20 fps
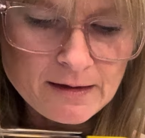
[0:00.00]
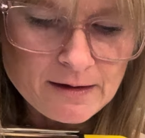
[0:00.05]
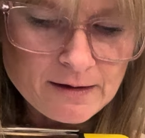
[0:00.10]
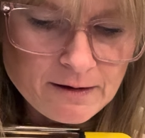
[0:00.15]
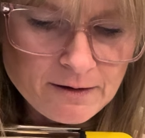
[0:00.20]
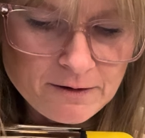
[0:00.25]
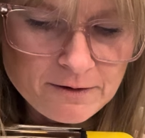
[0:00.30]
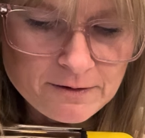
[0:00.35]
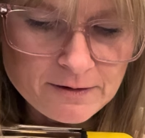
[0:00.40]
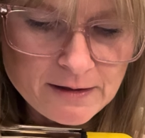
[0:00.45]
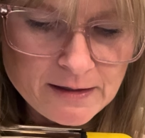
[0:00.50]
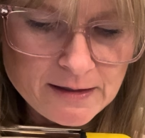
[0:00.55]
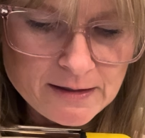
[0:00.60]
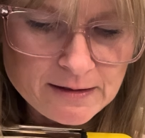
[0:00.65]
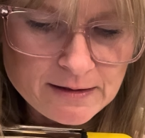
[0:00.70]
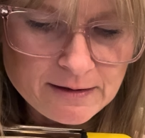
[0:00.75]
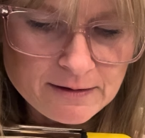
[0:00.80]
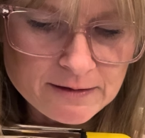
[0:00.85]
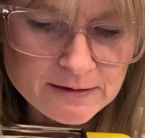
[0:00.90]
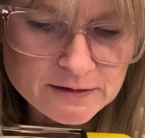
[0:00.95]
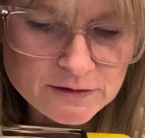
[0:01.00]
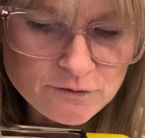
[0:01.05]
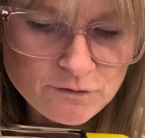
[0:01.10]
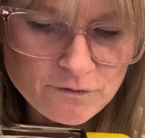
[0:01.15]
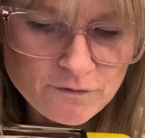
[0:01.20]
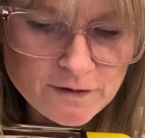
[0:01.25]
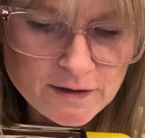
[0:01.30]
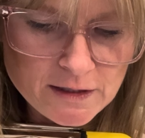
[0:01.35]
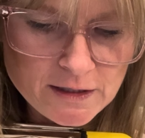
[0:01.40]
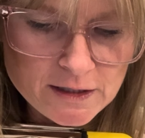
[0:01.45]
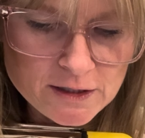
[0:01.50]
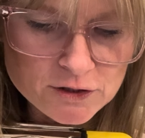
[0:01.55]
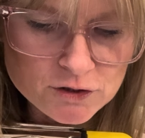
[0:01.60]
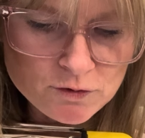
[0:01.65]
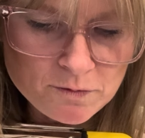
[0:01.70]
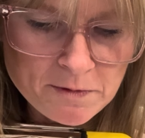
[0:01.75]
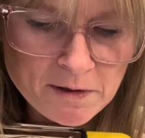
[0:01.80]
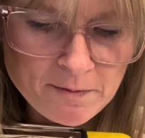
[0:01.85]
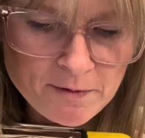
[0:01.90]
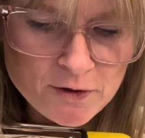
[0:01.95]
All right, now let's finish.
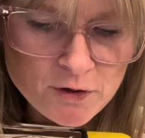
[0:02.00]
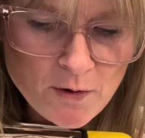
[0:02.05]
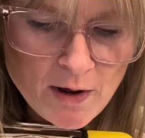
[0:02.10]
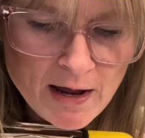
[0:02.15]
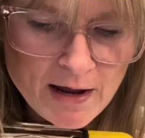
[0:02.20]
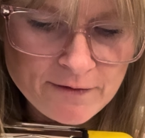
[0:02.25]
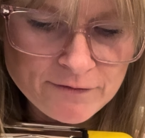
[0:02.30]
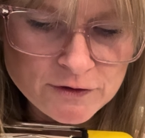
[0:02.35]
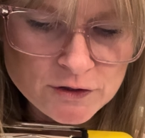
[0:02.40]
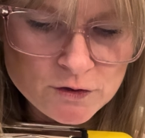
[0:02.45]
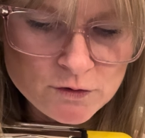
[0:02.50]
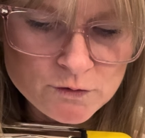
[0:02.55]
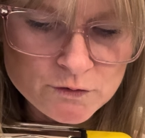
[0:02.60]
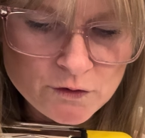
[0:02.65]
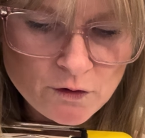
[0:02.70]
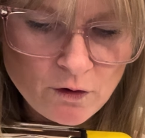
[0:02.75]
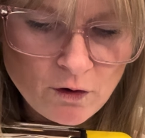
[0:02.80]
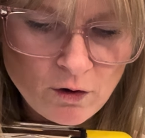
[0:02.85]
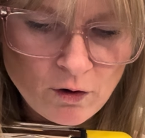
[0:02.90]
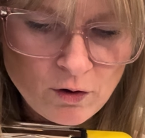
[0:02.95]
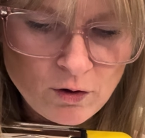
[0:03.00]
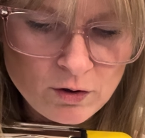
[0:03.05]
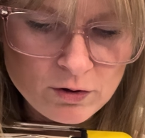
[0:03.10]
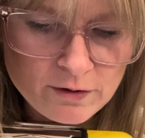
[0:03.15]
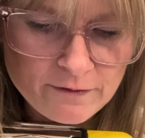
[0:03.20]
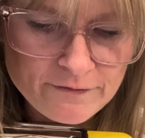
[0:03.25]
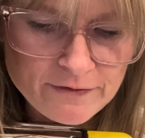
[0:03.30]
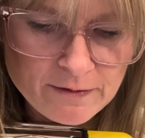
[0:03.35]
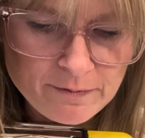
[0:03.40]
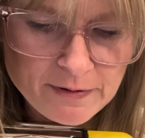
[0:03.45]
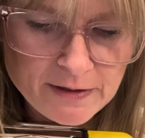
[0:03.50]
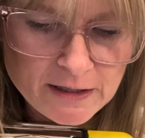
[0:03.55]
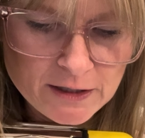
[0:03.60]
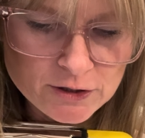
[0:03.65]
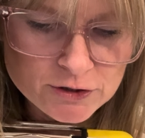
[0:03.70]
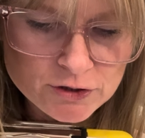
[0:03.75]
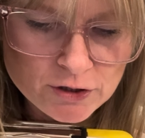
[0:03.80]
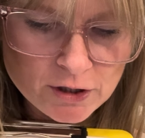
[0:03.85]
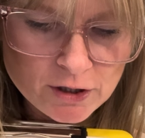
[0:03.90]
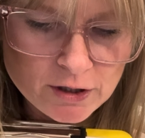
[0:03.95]
Remember, you have to use all of the
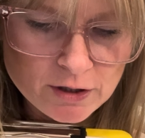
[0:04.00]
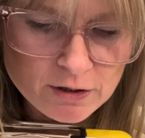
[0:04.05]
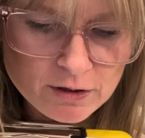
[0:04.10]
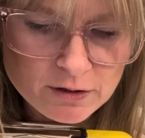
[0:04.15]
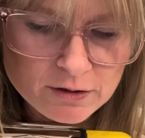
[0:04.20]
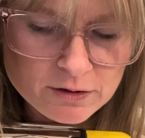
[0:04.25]
picture.